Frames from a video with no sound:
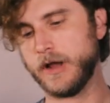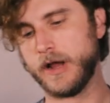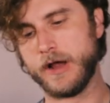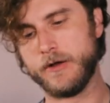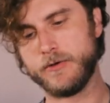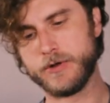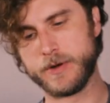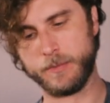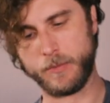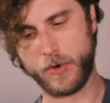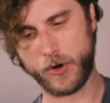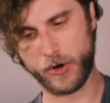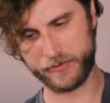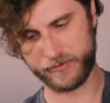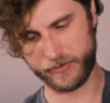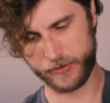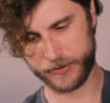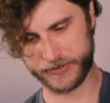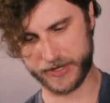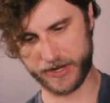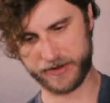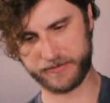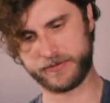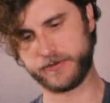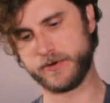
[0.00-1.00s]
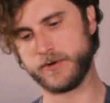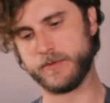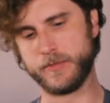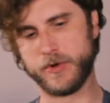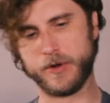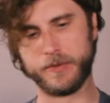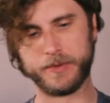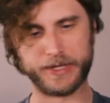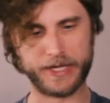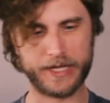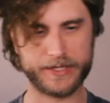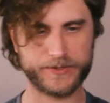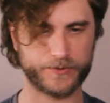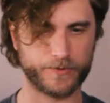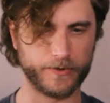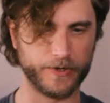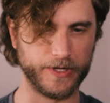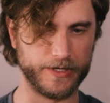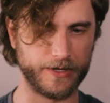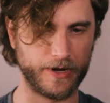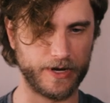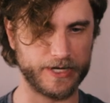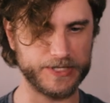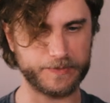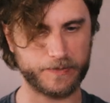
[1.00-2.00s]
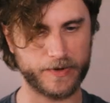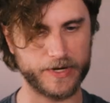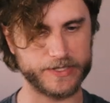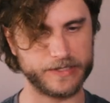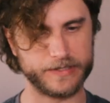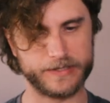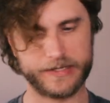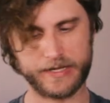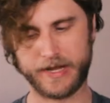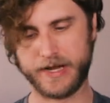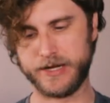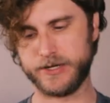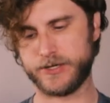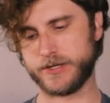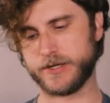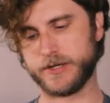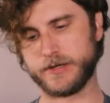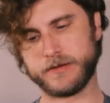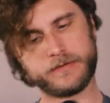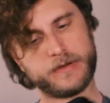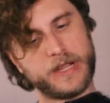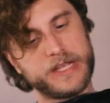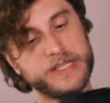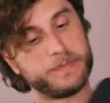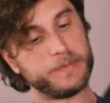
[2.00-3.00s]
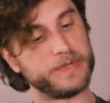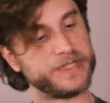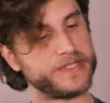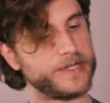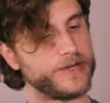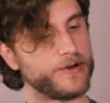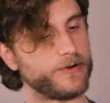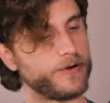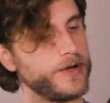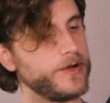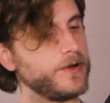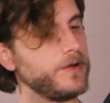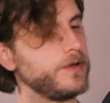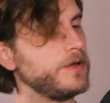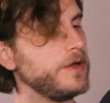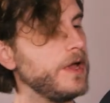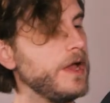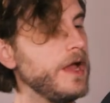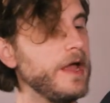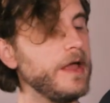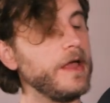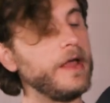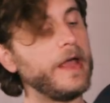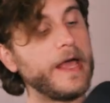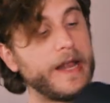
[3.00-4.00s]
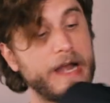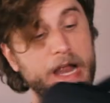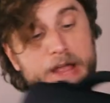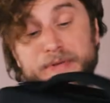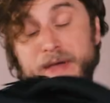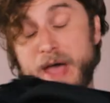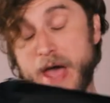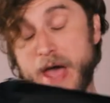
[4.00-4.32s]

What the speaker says: I want to marvel at that for a moment. That's really nice presentation. Nice material. And I've